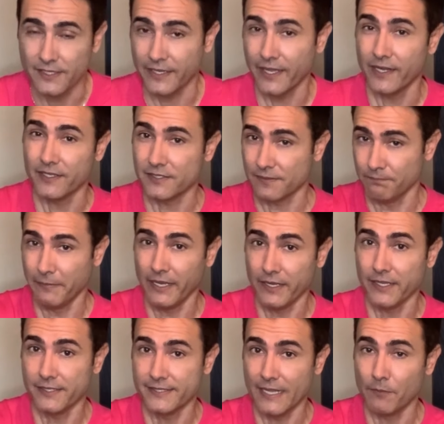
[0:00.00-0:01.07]
Again, it's mainly
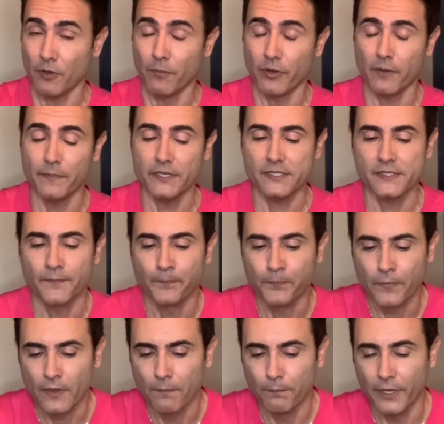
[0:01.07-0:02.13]
a demo purpose,
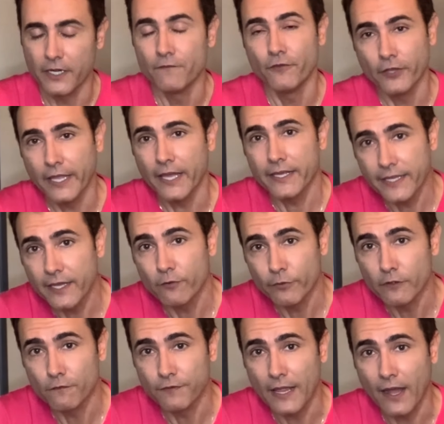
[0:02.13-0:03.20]
but if you can't get
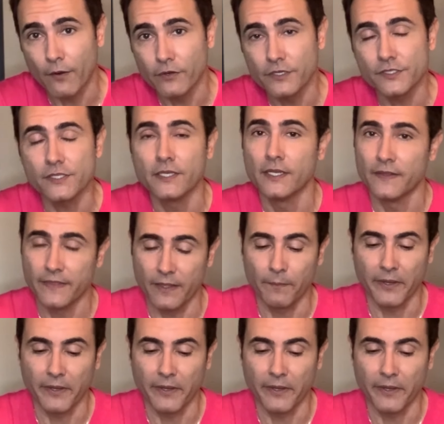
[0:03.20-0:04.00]
real flowers, then